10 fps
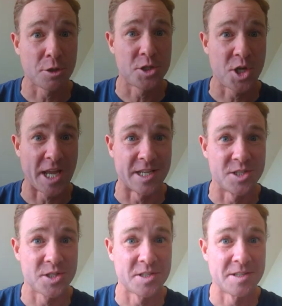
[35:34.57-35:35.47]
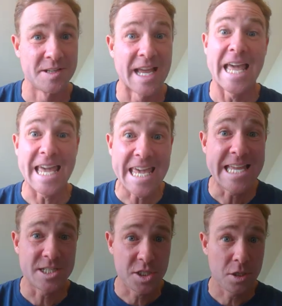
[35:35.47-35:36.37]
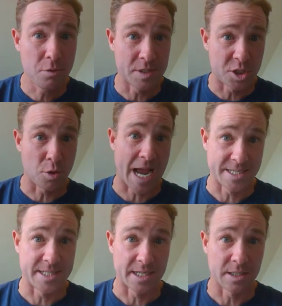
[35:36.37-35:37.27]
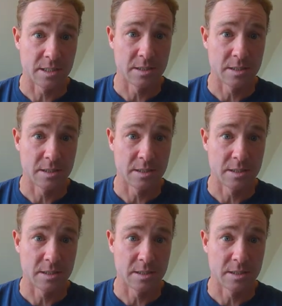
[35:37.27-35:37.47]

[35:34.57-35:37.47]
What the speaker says: change? It too is drastic.